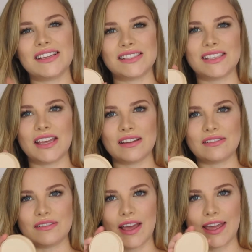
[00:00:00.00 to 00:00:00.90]
it's
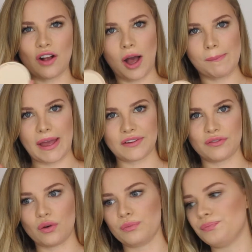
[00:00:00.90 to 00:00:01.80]
in a compact
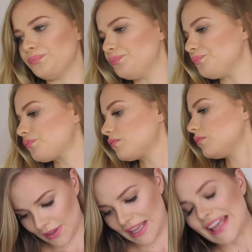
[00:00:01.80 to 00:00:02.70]
form.
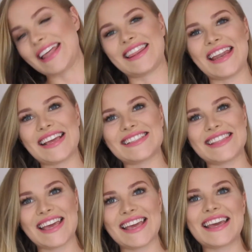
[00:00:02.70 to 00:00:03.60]
The next
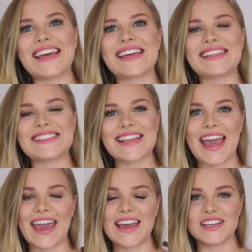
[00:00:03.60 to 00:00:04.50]
thing is
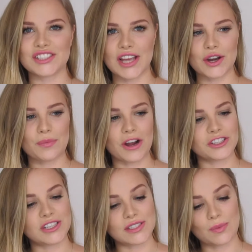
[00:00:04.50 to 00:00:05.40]
a shadow
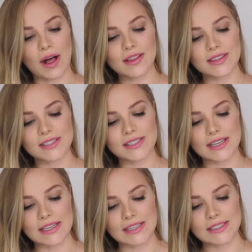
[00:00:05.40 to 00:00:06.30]
brush as well. This
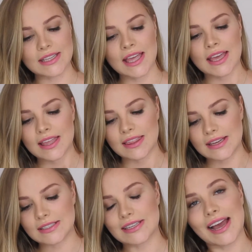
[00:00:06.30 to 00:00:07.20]
is
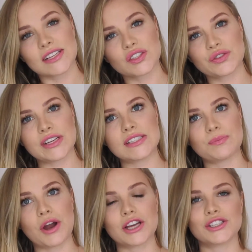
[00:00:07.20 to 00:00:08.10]
the Deluxe Crease
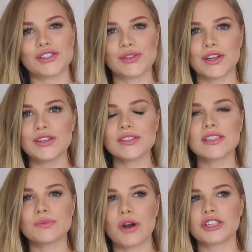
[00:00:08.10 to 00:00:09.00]
Brush. So I use
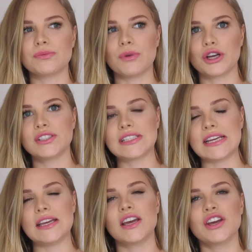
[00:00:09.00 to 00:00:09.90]
this brush
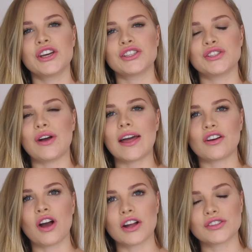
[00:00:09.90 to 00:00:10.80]
mostly to
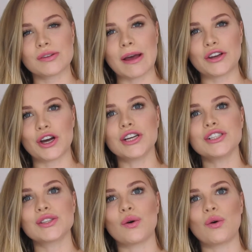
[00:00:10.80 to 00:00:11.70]
either contour my
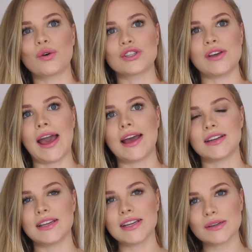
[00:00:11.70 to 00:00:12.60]
nose or to add
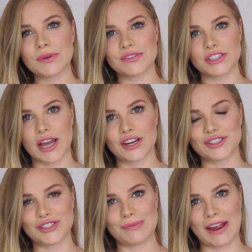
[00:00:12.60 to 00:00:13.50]
a little bit of
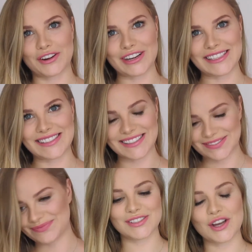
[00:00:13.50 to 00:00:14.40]
shadows to my crease.
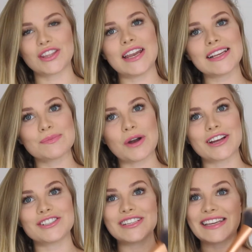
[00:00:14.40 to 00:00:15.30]
So the next
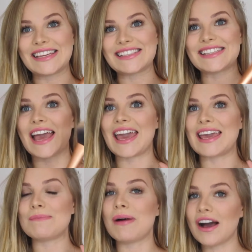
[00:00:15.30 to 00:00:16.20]
brush is
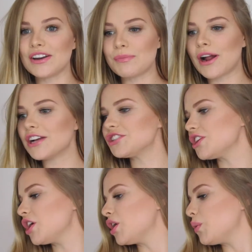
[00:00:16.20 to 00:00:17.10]
a powder brush,
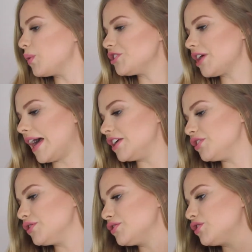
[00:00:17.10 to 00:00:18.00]
which I
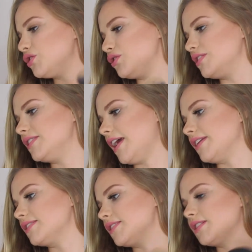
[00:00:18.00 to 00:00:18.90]
use to
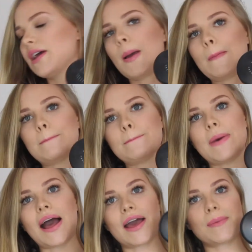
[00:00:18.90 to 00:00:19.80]
set
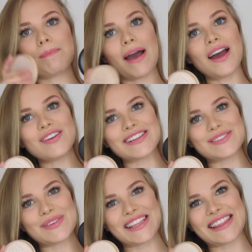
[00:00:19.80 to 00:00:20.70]
my
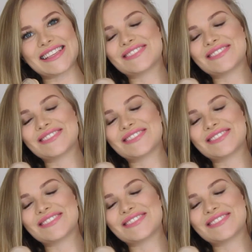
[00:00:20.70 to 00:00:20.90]
powders with.